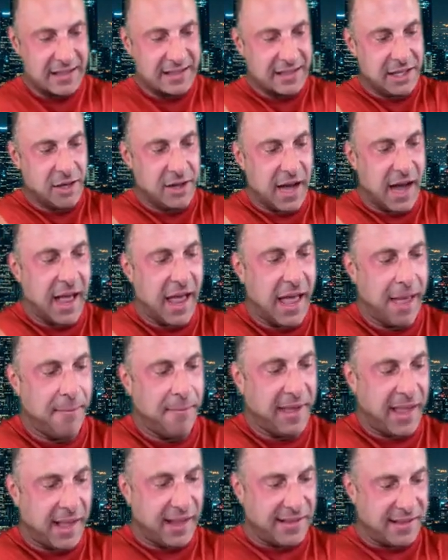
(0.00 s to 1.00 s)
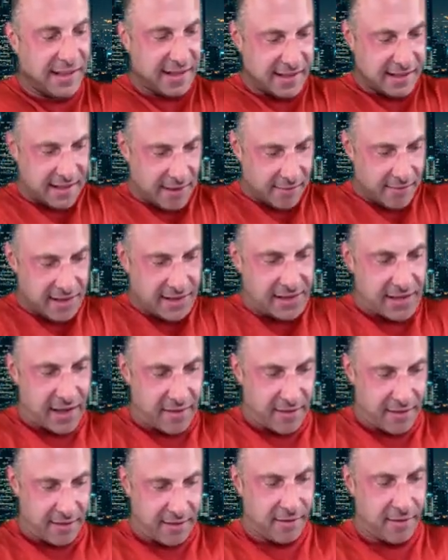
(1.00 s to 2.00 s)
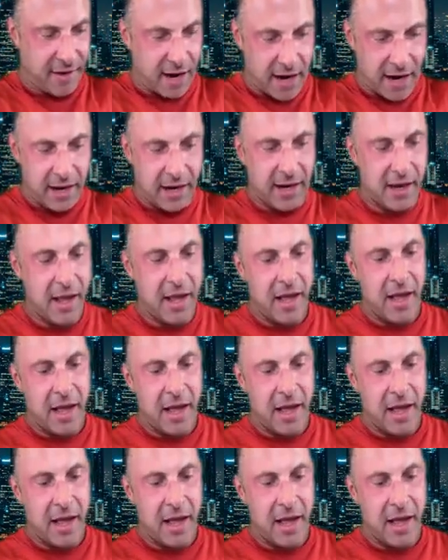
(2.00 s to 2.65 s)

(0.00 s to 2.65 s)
I see you got MK677, right?